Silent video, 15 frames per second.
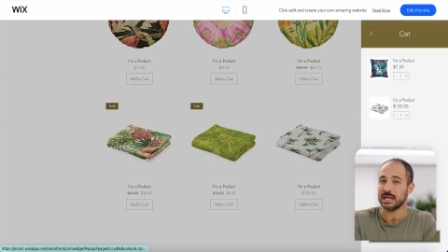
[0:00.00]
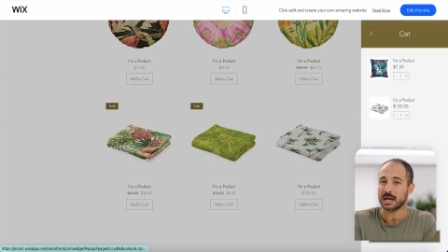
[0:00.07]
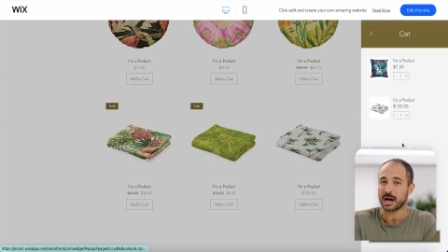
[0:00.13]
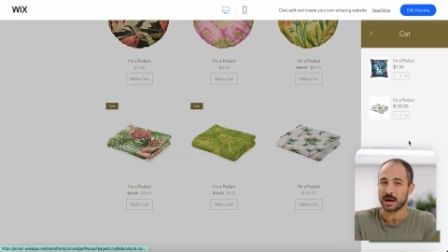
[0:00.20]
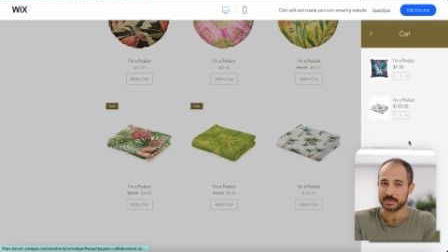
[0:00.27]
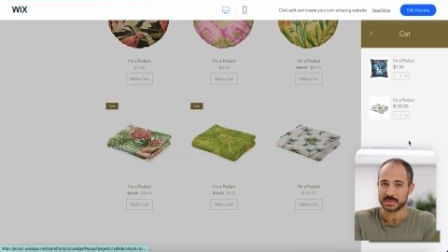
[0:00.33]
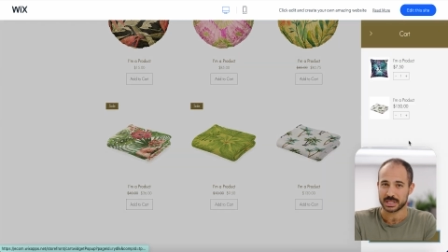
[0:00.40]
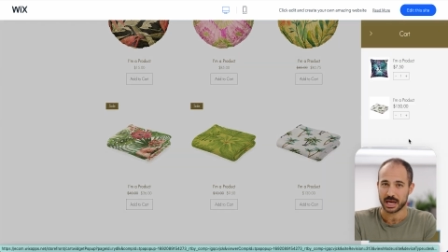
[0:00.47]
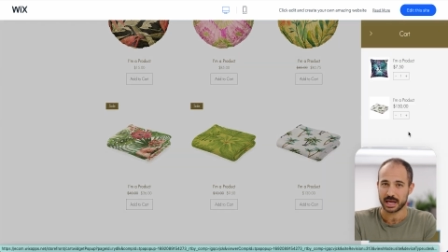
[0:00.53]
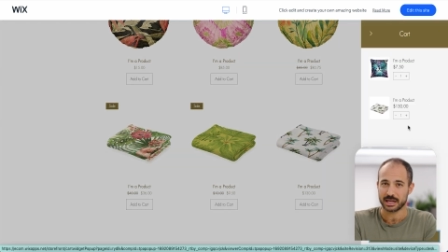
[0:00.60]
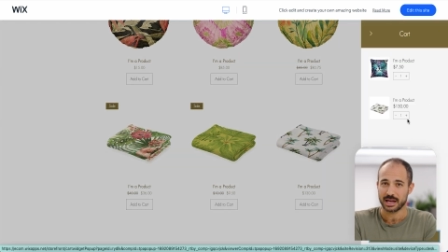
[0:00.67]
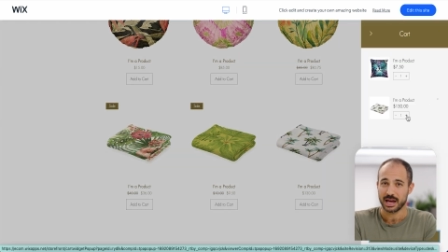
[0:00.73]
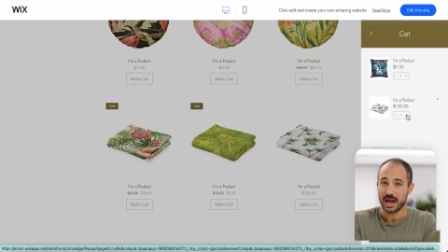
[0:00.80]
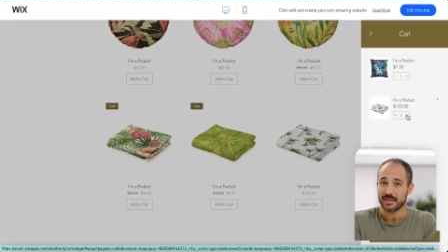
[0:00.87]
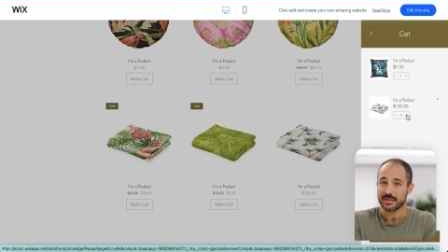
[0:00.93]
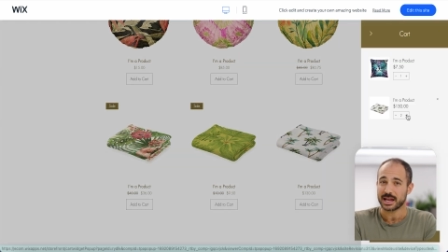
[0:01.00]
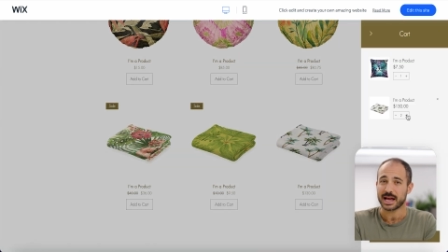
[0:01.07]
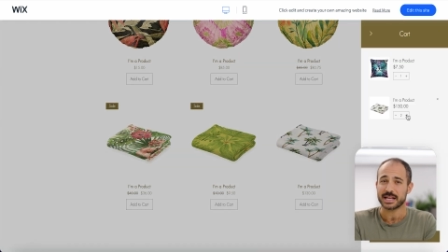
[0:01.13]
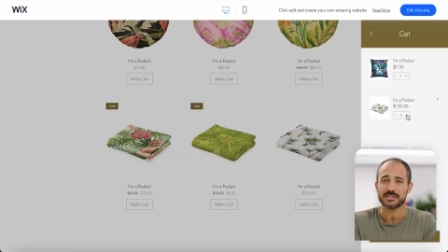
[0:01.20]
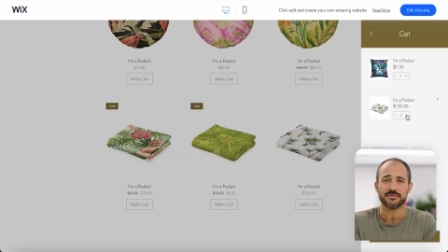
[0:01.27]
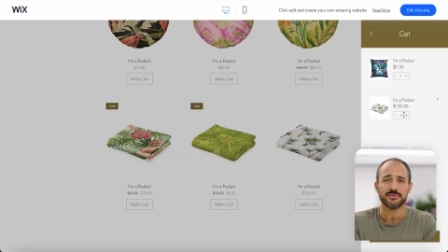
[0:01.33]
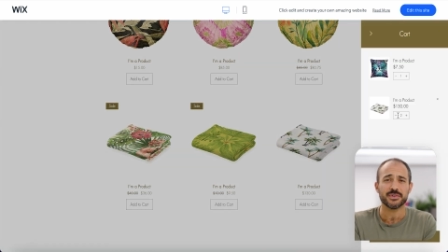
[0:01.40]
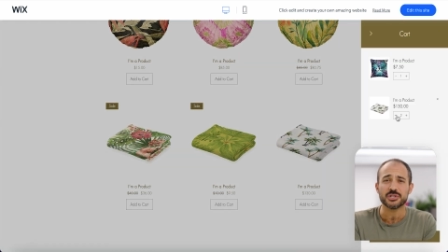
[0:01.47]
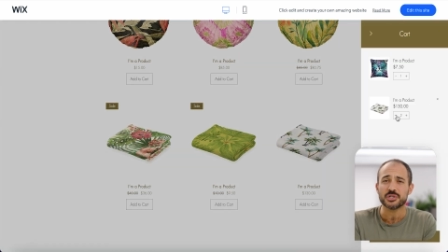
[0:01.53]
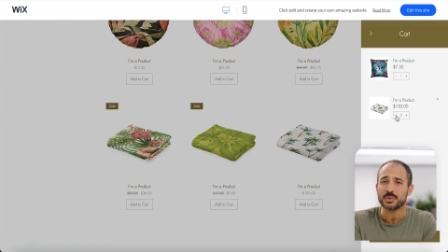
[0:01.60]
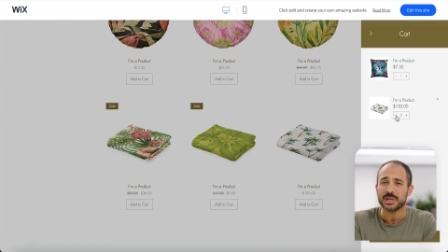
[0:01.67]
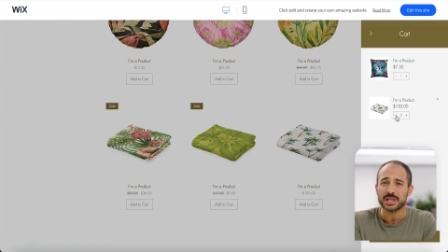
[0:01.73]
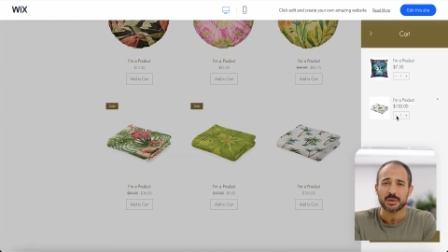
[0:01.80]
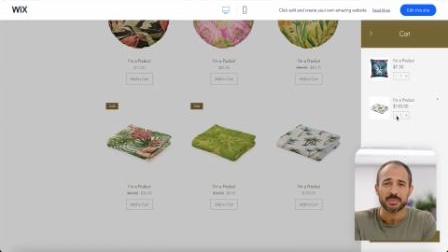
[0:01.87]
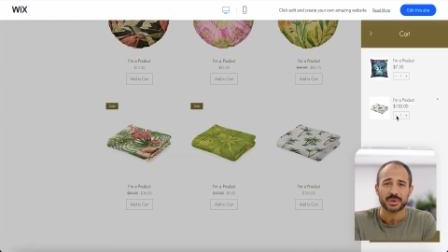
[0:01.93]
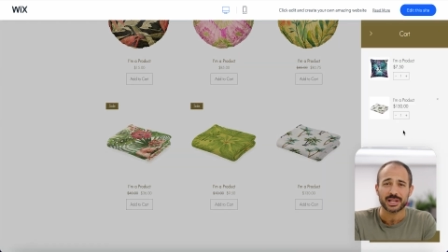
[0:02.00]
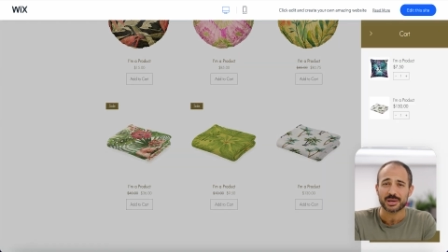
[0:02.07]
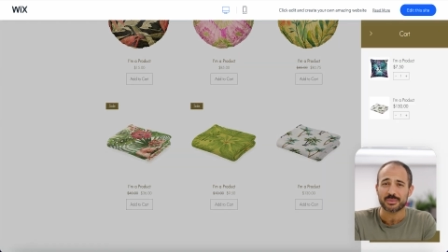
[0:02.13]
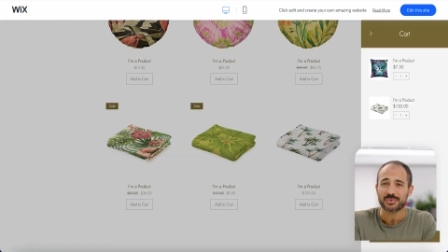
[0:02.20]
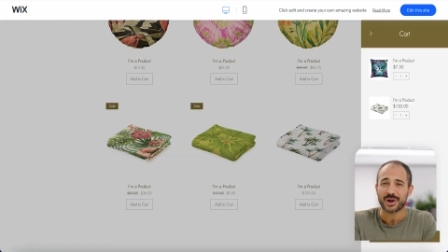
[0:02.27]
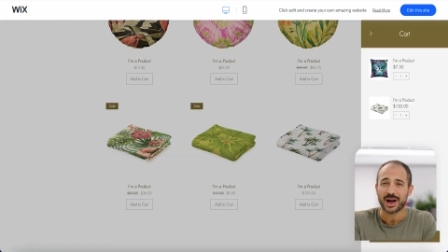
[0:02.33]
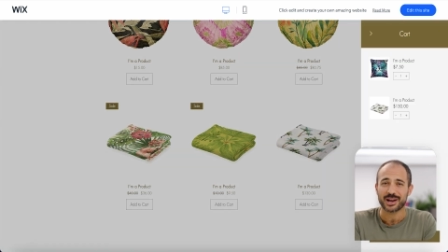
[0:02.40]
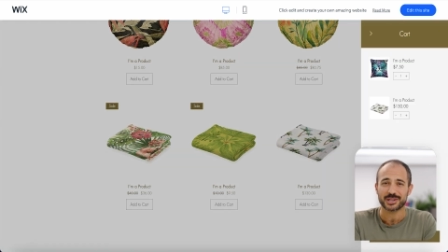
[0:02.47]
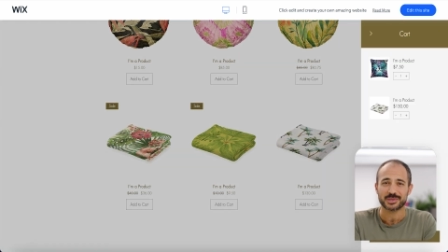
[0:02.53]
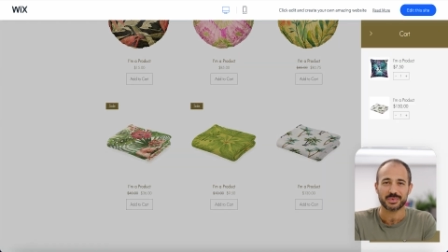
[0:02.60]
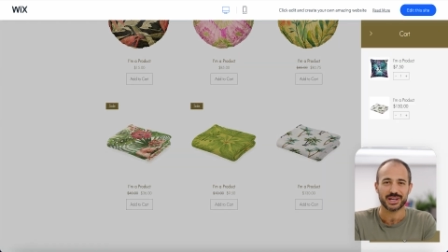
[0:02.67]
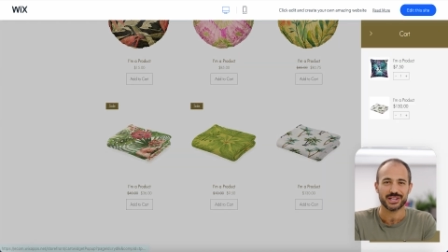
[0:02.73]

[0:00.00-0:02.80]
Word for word: e-com site that has visually appealing product